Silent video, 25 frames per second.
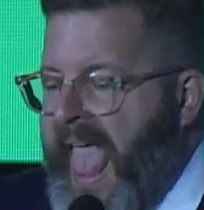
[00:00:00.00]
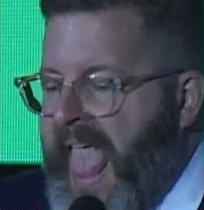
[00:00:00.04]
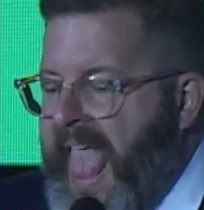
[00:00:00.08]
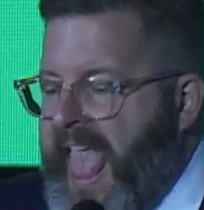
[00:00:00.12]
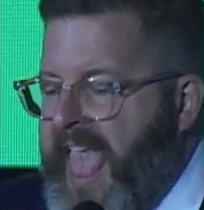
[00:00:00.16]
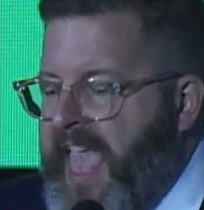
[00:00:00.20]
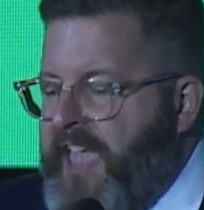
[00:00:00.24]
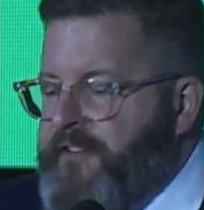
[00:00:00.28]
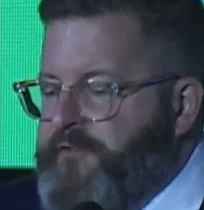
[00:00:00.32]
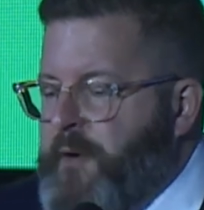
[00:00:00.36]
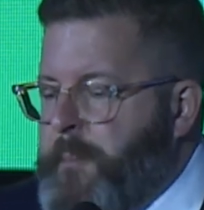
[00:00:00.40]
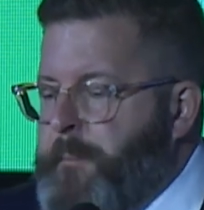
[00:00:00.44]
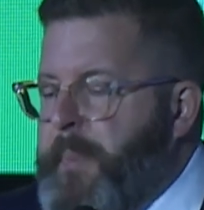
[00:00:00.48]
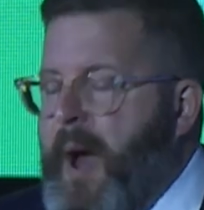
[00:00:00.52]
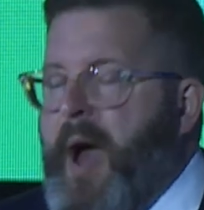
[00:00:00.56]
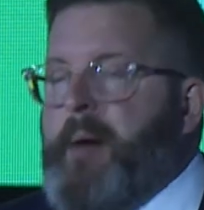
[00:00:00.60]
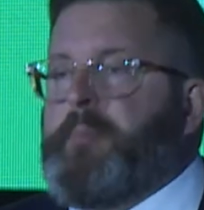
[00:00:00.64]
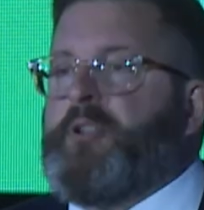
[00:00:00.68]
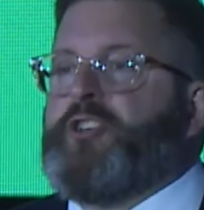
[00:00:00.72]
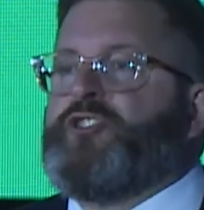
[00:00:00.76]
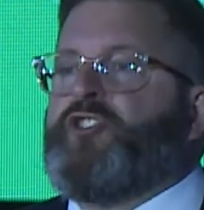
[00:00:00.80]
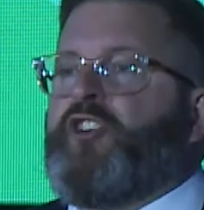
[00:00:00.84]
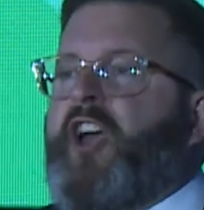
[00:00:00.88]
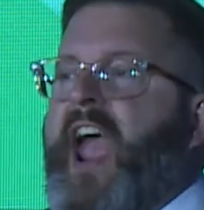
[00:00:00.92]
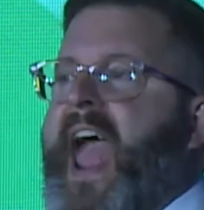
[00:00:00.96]
If a
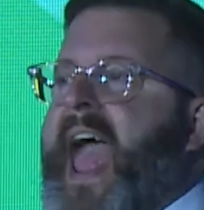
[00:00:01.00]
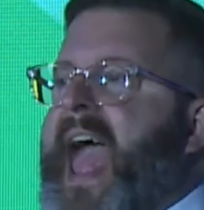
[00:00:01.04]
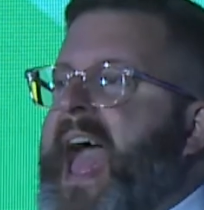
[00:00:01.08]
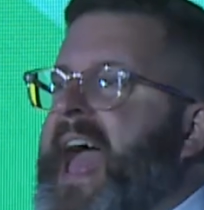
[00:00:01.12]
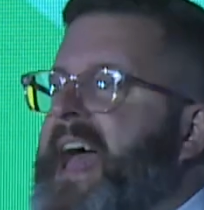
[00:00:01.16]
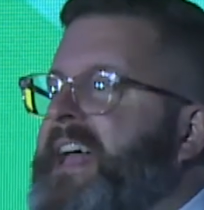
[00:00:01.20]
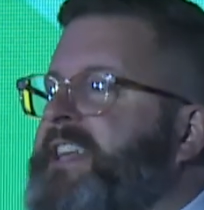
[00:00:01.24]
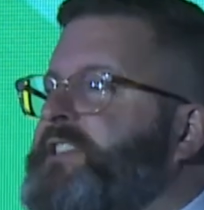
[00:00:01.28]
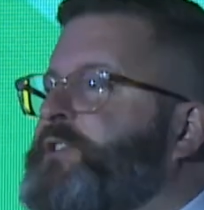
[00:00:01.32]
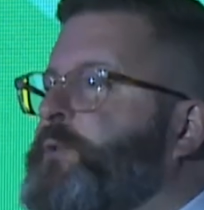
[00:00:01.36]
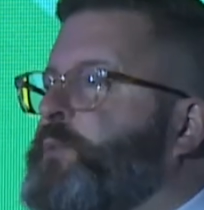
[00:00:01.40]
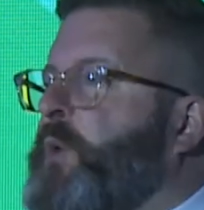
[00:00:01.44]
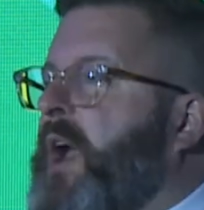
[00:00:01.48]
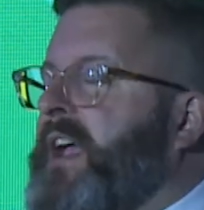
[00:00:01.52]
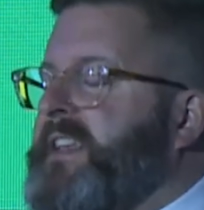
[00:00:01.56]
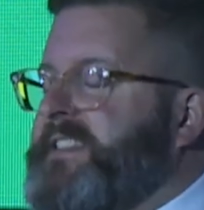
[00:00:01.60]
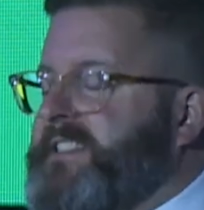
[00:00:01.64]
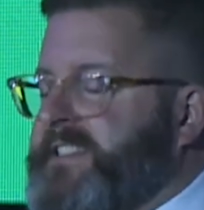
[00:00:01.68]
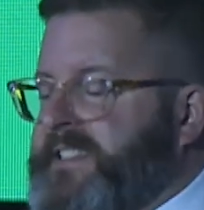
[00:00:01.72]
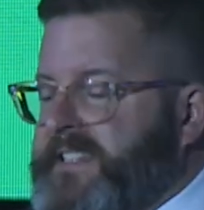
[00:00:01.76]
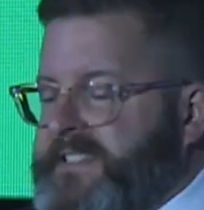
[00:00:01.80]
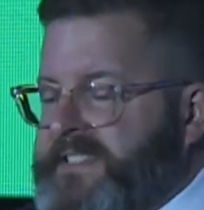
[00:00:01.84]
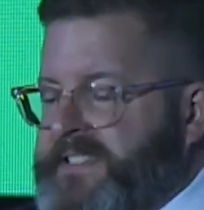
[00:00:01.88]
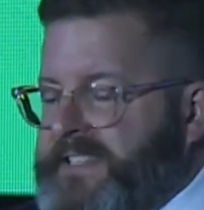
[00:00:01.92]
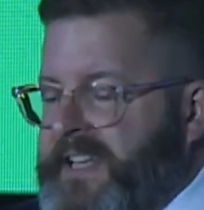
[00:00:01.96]
publisher has rights
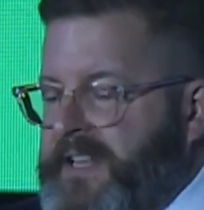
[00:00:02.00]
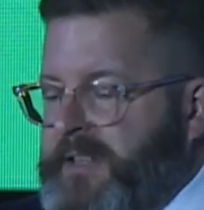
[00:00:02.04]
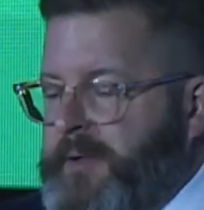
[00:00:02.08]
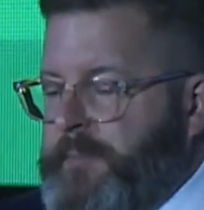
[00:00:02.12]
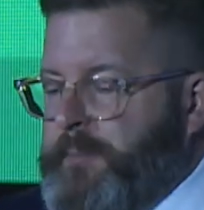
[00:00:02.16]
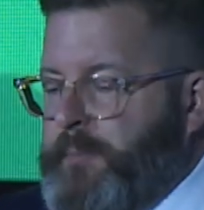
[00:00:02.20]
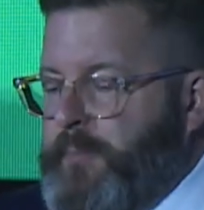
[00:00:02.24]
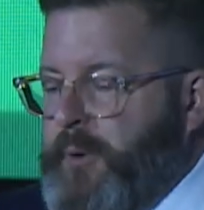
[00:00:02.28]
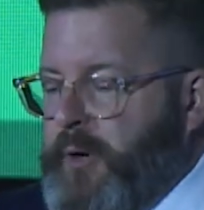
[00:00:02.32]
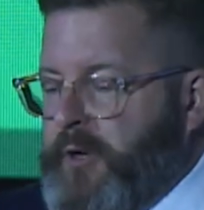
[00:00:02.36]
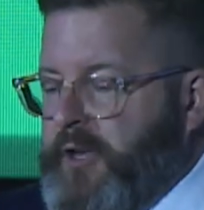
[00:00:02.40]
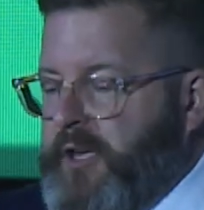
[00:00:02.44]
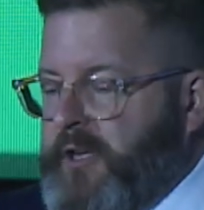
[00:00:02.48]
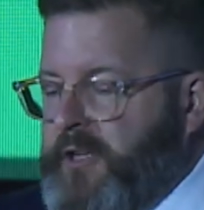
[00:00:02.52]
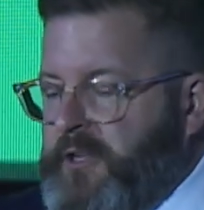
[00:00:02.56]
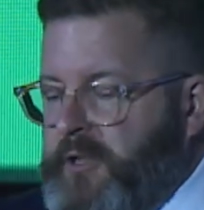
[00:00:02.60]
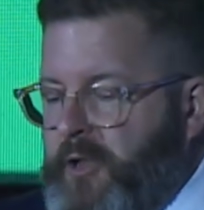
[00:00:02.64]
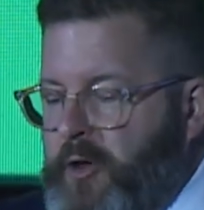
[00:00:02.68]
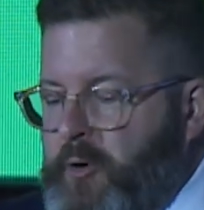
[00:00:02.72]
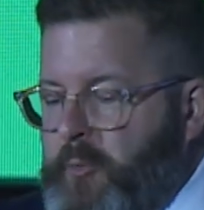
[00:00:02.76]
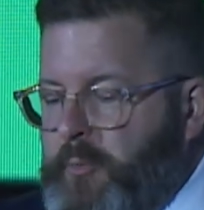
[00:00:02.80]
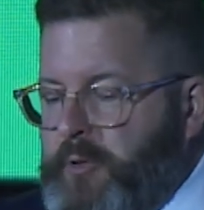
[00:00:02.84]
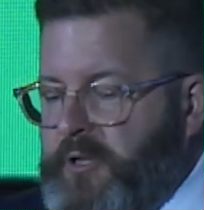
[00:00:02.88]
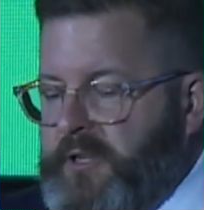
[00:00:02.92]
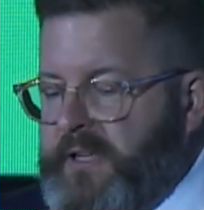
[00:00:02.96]
to sell a book
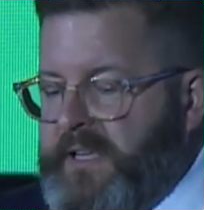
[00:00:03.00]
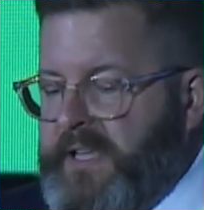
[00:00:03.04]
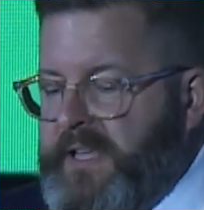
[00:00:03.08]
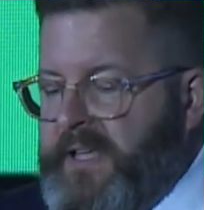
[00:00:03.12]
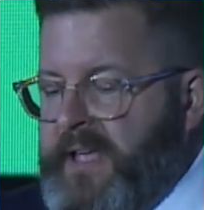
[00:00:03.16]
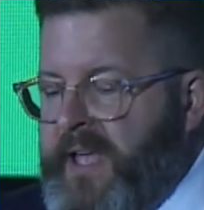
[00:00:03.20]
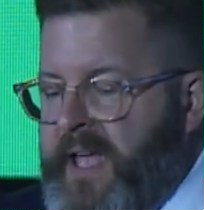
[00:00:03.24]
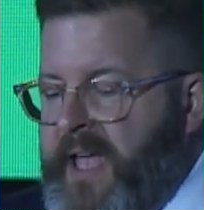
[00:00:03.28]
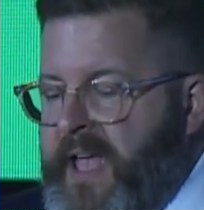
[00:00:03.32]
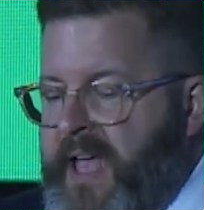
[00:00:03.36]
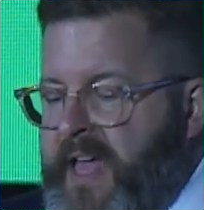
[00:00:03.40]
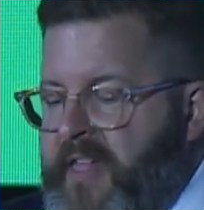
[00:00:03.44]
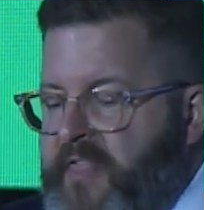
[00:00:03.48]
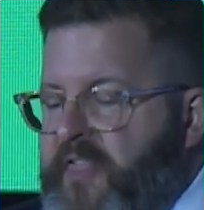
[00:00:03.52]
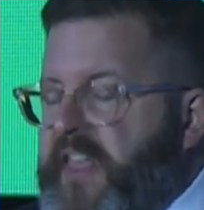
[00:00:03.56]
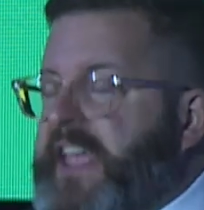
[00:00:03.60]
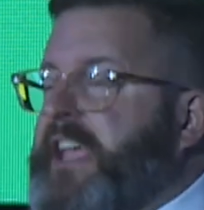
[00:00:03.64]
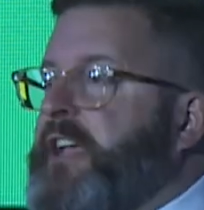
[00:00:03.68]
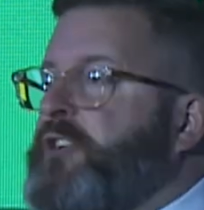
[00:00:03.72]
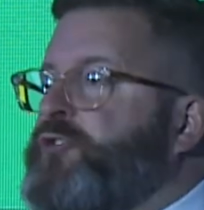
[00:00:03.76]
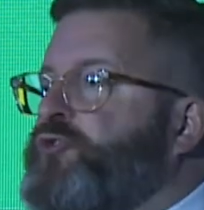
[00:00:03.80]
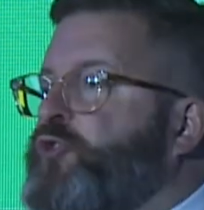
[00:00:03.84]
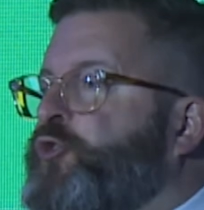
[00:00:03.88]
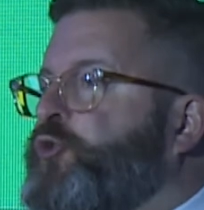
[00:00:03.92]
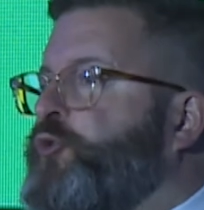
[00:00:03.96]
globally, they
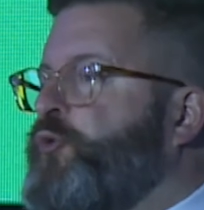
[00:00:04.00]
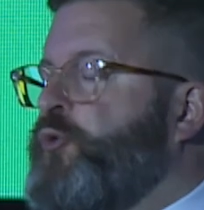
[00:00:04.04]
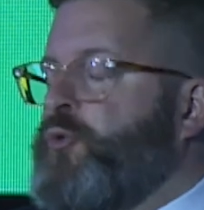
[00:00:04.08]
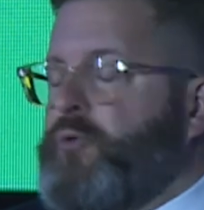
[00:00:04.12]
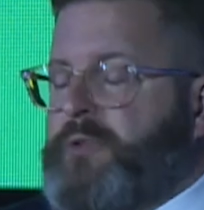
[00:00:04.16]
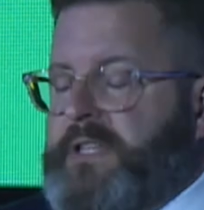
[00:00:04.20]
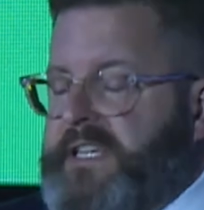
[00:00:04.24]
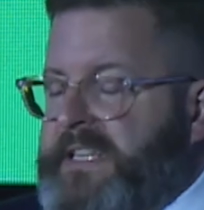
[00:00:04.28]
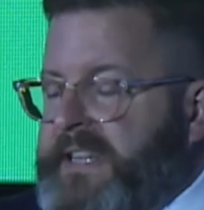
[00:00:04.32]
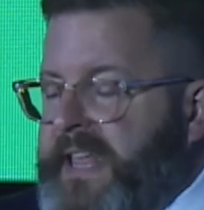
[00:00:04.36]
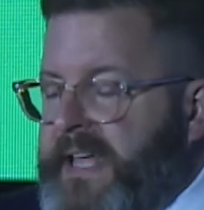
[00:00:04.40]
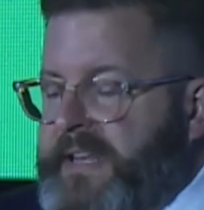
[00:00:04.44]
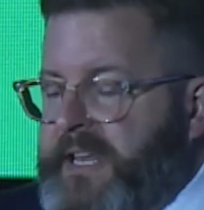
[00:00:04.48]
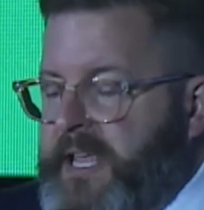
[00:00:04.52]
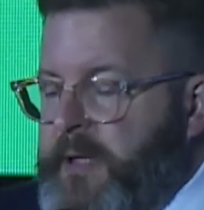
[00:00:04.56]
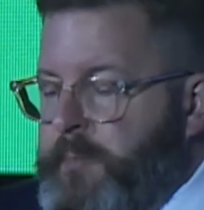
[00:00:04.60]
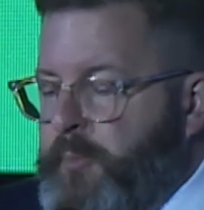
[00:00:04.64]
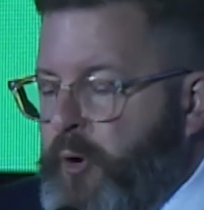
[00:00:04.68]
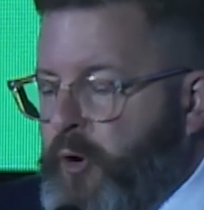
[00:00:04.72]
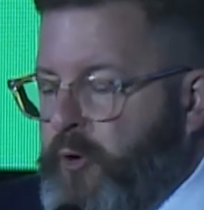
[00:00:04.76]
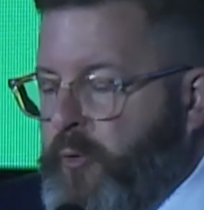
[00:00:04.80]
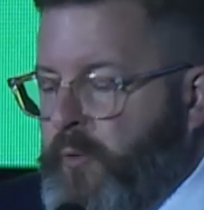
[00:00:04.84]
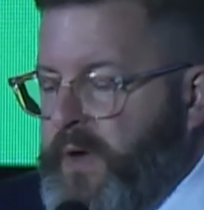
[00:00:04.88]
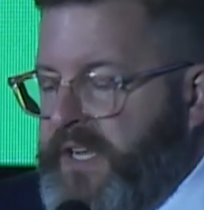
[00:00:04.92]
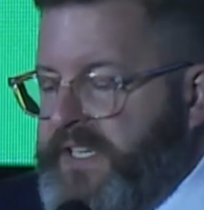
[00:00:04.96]
can truly let
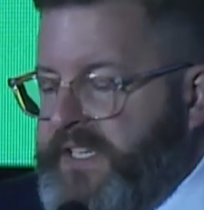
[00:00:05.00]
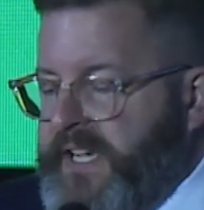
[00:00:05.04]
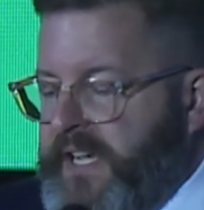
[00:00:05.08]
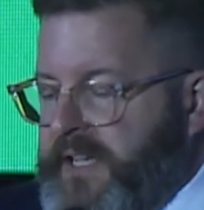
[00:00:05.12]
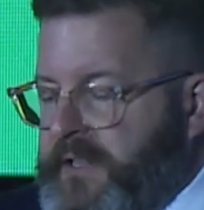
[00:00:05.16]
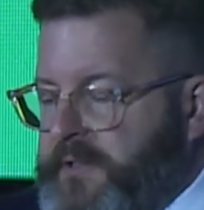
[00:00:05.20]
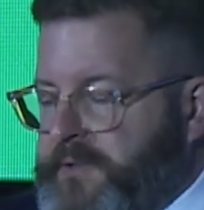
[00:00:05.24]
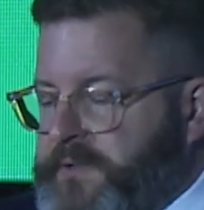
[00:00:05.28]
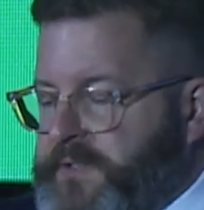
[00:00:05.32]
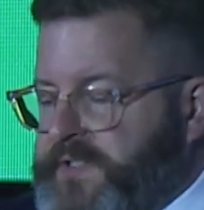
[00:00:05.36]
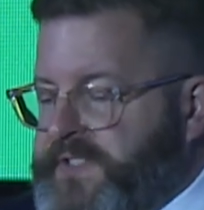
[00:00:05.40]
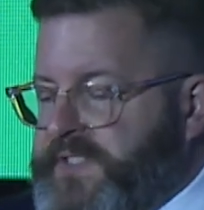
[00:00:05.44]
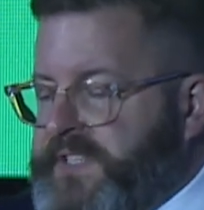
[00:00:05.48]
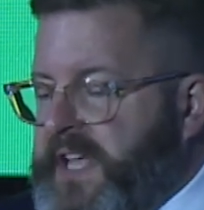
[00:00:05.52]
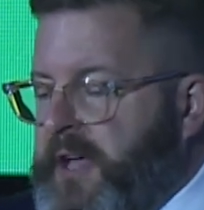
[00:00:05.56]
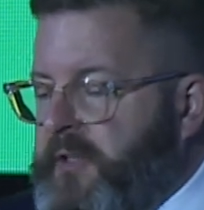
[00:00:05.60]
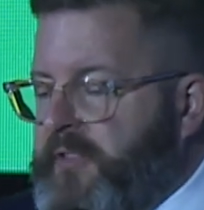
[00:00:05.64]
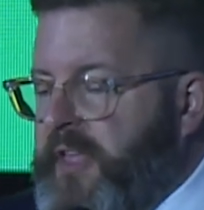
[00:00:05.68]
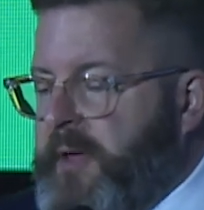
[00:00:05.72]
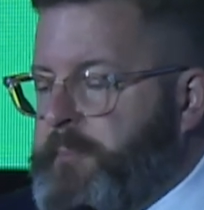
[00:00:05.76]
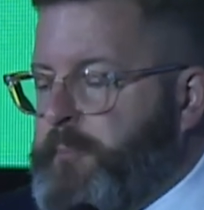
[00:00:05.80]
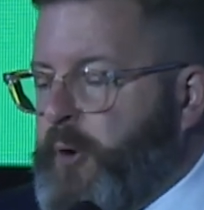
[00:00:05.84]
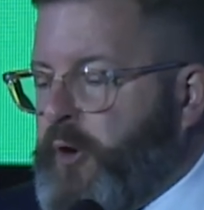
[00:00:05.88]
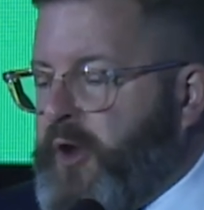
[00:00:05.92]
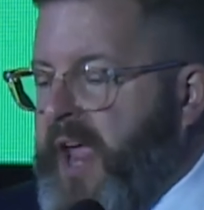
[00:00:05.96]
ebook retailers sell
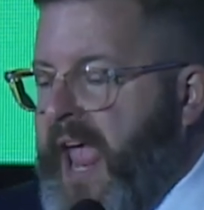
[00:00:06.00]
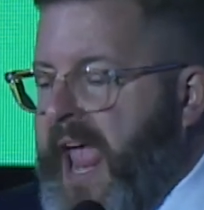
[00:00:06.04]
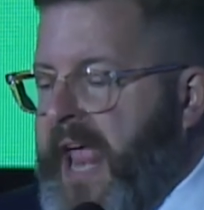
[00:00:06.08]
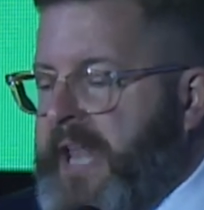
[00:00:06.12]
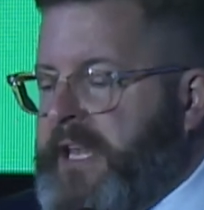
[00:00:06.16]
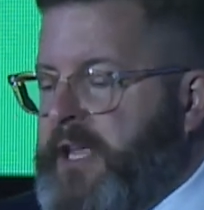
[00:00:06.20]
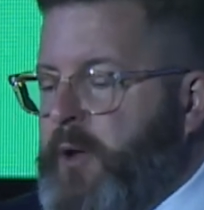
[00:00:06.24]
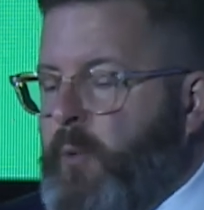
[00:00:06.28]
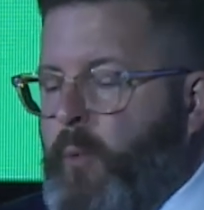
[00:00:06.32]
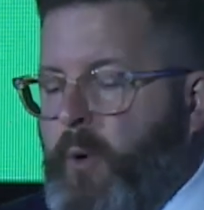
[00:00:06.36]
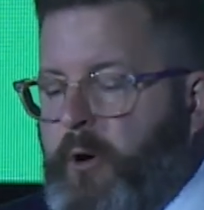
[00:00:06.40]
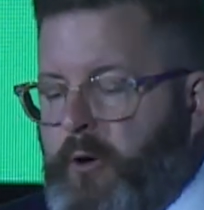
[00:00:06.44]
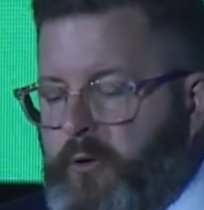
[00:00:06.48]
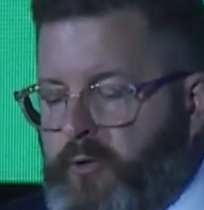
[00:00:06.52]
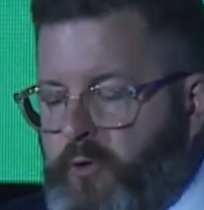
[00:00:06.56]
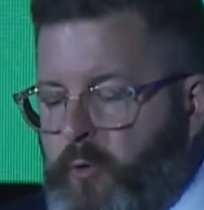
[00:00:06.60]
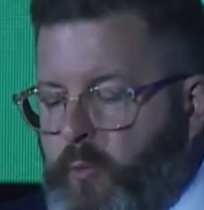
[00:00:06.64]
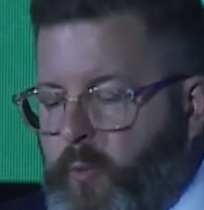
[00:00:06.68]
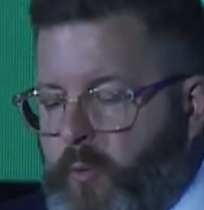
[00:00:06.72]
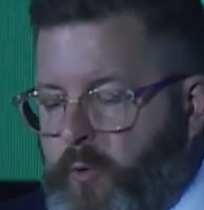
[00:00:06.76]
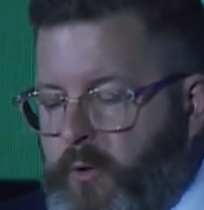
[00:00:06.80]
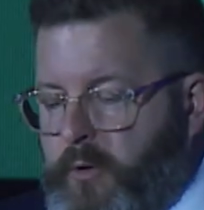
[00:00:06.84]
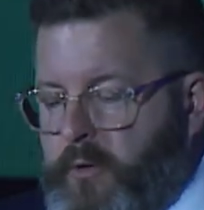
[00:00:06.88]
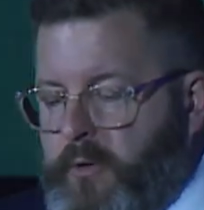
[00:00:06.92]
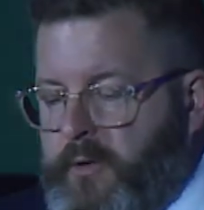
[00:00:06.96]
that book anywhere in the
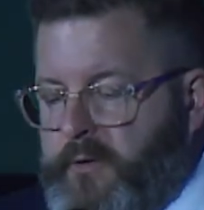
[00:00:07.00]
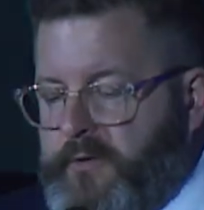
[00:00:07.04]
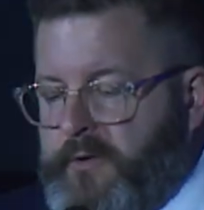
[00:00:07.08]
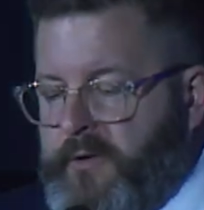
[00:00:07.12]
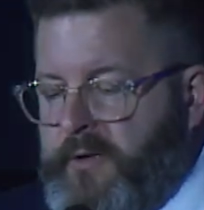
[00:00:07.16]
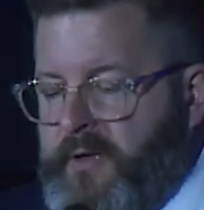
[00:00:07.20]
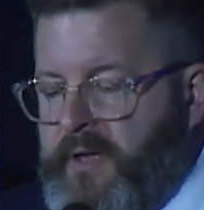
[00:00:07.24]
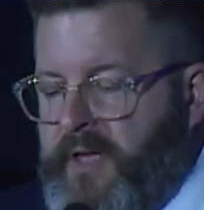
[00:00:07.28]
world.